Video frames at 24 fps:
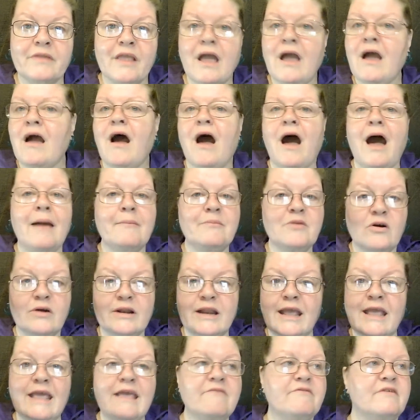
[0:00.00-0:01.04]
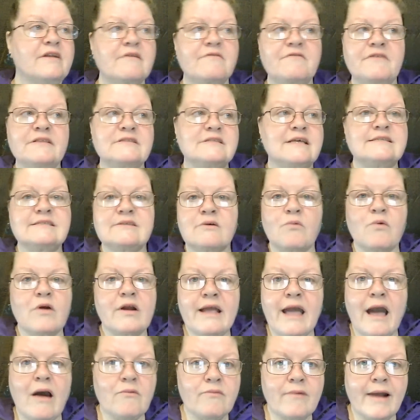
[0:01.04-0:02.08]
I'm going to, even if it doesn't work
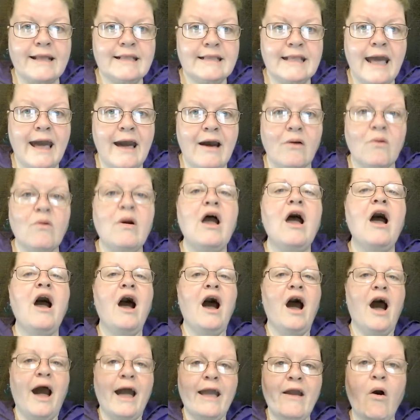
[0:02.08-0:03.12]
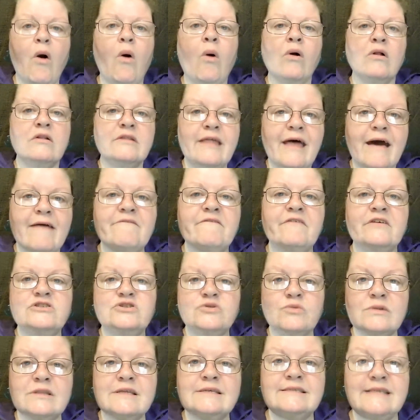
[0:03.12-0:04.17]
out right now, I hold that
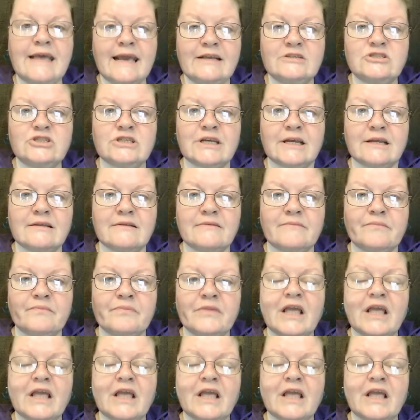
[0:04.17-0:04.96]
visualization.